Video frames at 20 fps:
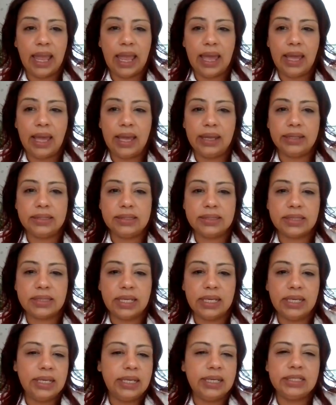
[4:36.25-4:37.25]
and
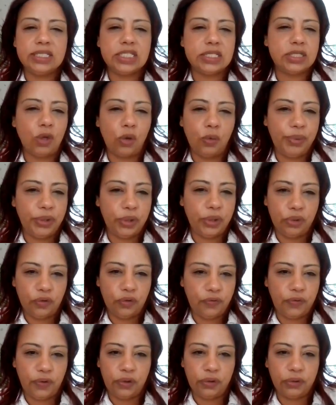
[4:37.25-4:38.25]
it's so
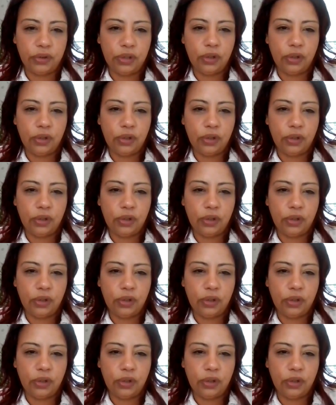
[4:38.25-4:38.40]
beautiful.